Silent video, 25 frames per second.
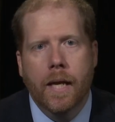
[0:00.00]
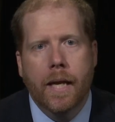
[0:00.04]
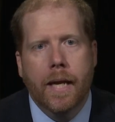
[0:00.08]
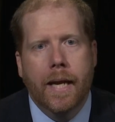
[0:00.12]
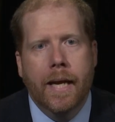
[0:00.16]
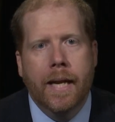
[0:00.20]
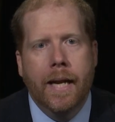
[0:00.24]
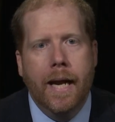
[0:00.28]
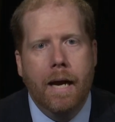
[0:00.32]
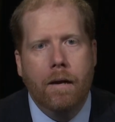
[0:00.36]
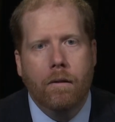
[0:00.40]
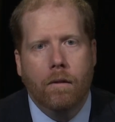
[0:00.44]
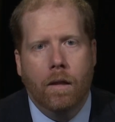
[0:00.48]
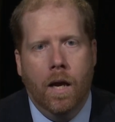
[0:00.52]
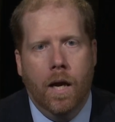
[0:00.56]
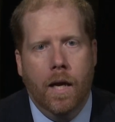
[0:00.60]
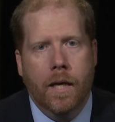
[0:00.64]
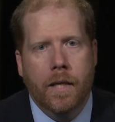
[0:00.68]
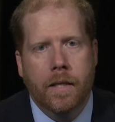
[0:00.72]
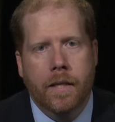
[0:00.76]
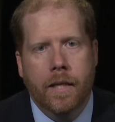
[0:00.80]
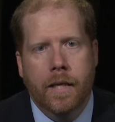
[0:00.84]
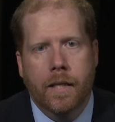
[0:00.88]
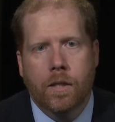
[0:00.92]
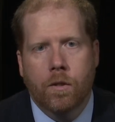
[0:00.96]
it
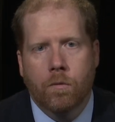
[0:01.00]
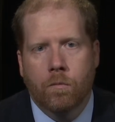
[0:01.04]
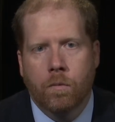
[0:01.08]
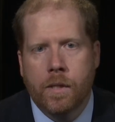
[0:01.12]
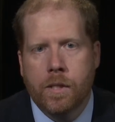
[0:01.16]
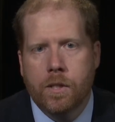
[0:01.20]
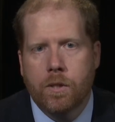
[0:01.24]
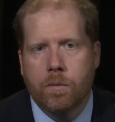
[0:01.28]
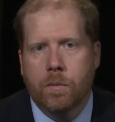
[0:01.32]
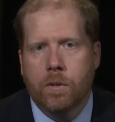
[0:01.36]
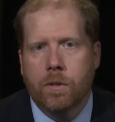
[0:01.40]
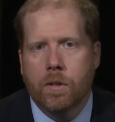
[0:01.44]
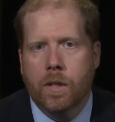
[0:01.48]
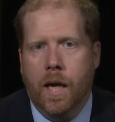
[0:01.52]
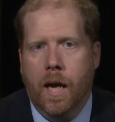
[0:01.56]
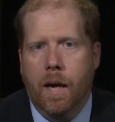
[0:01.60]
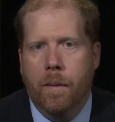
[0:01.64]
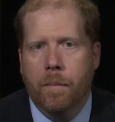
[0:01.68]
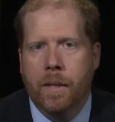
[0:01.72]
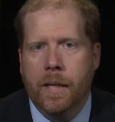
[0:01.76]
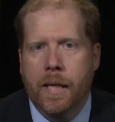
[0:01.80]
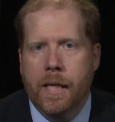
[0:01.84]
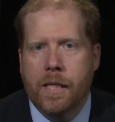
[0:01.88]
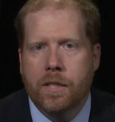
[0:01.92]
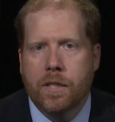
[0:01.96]
outlined that the reasonable
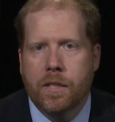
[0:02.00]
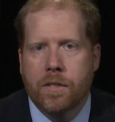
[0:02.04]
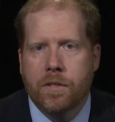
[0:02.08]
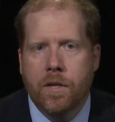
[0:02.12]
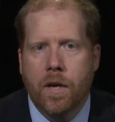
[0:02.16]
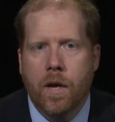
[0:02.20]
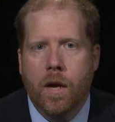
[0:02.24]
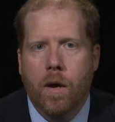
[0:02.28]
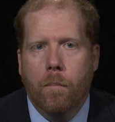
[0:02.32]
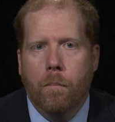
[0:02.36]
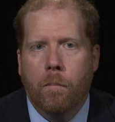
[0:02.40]
accommodations